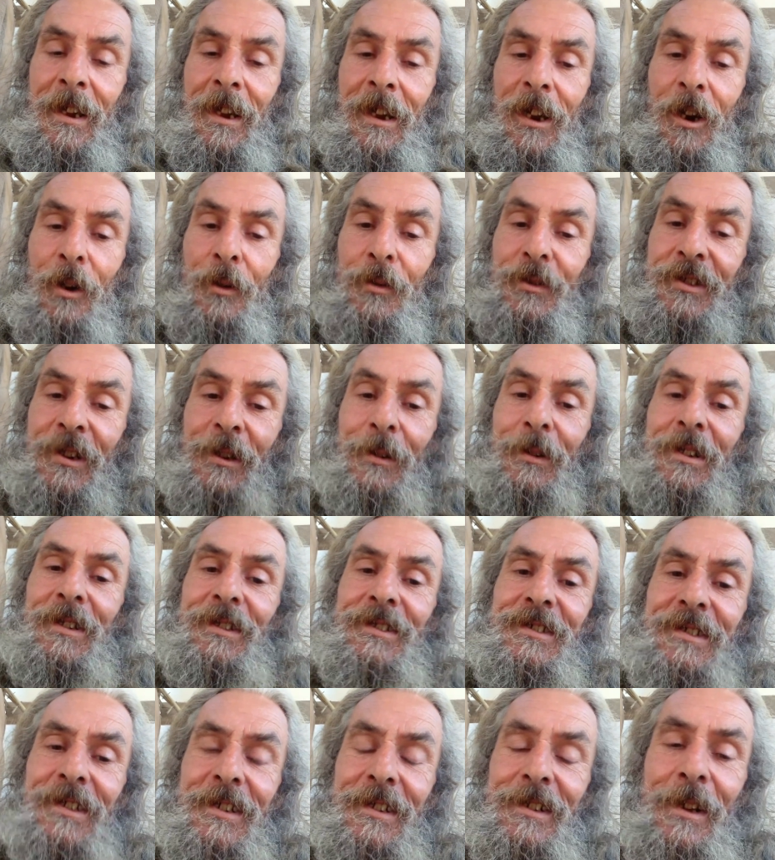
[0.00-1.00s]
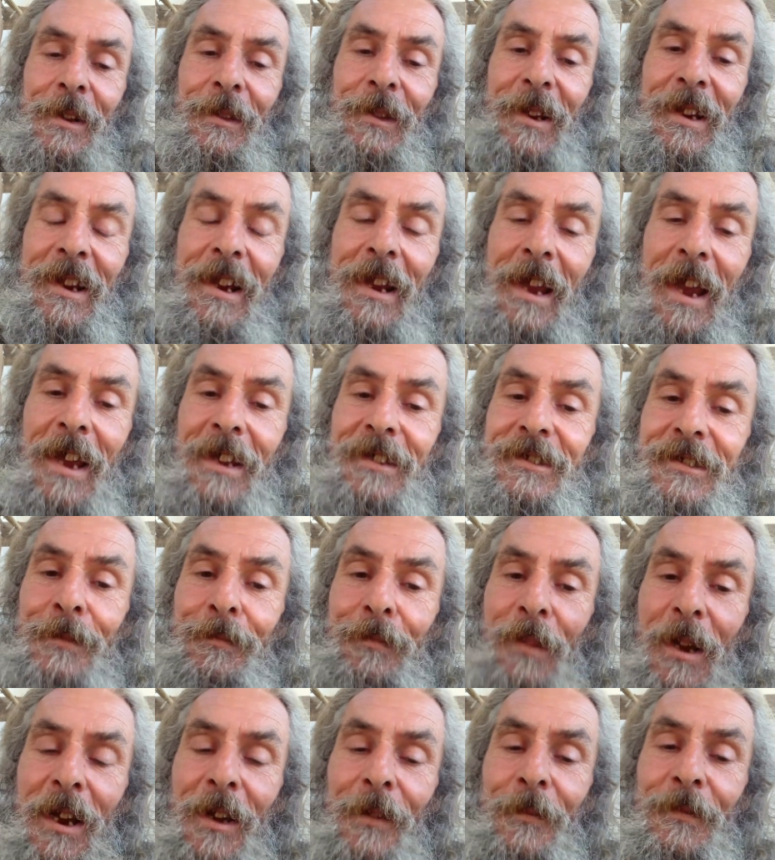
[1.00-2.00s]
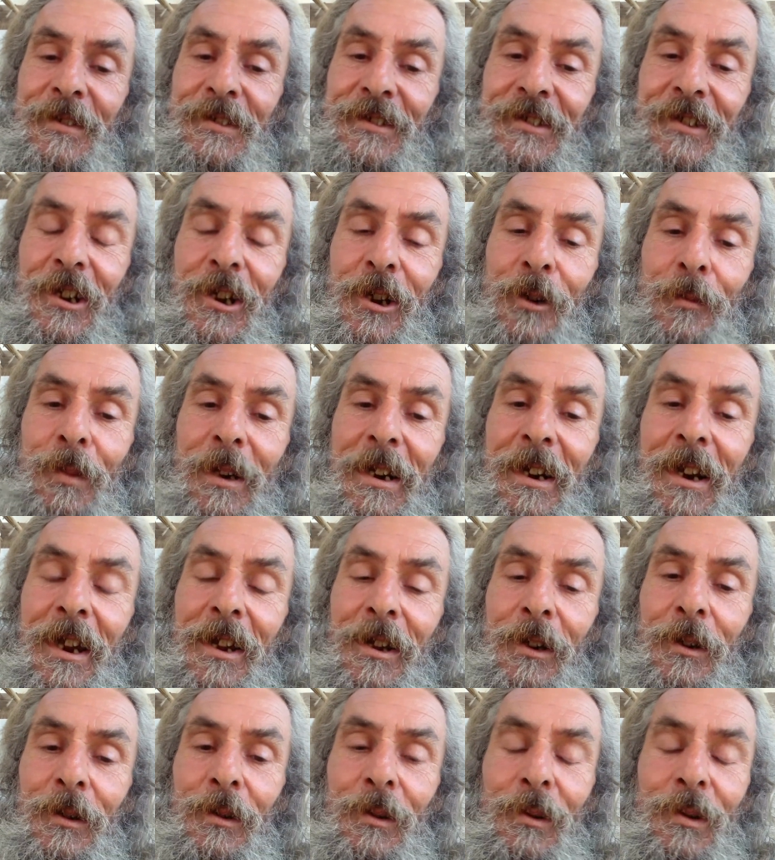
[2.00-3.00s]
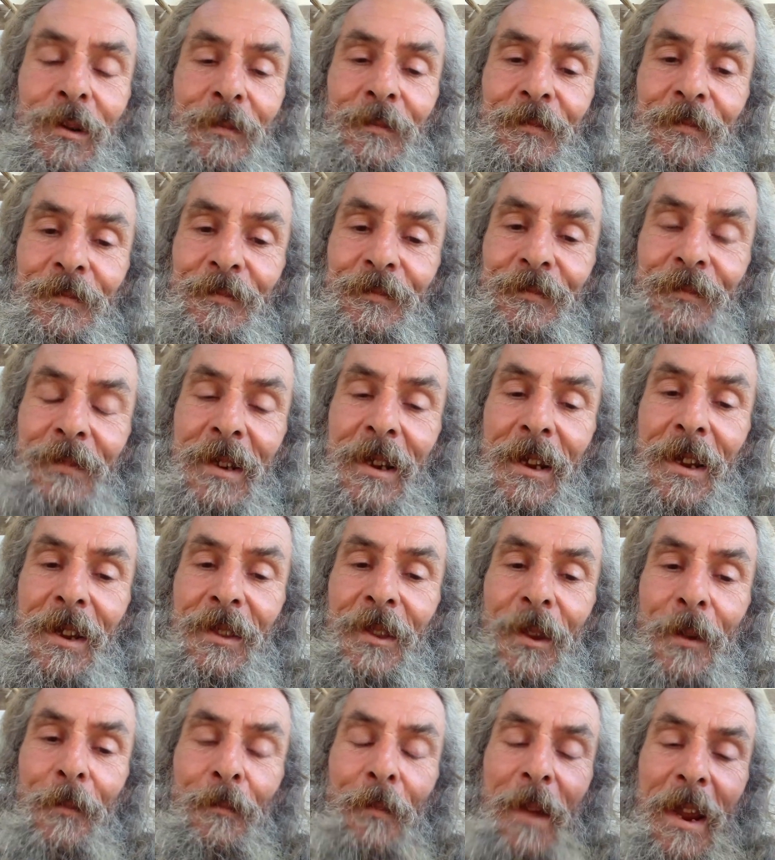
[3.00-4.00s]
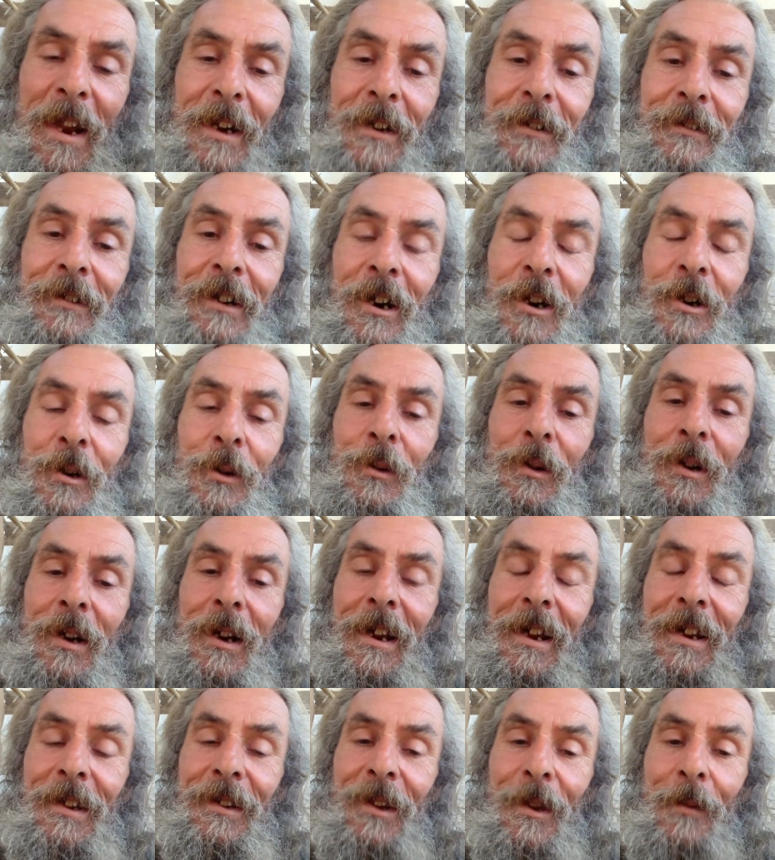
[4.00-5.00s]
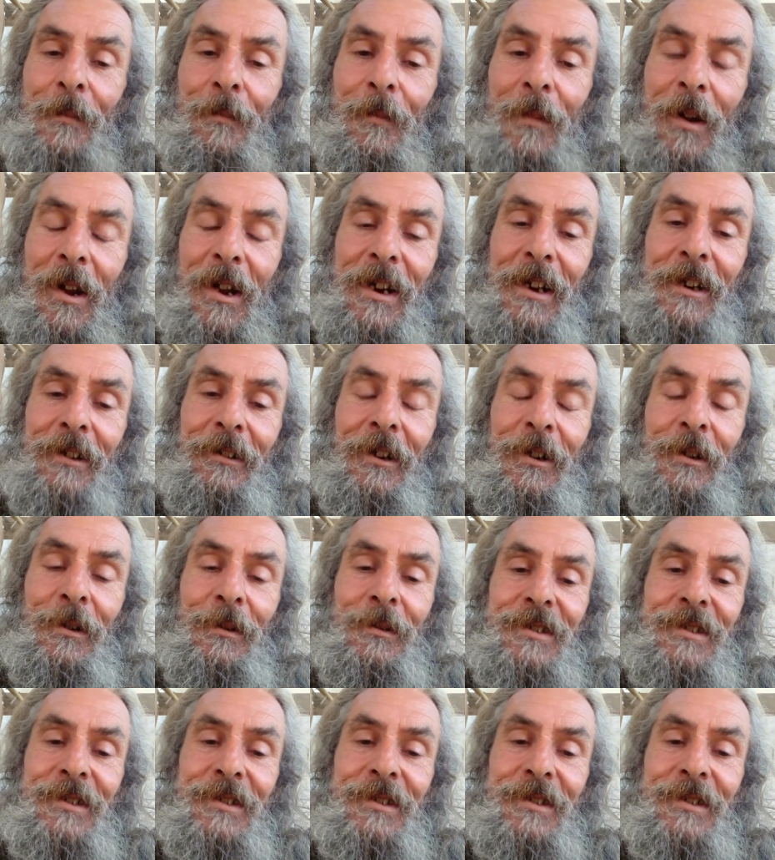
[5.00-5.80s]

I also consider the as above, so below, the macro and the micro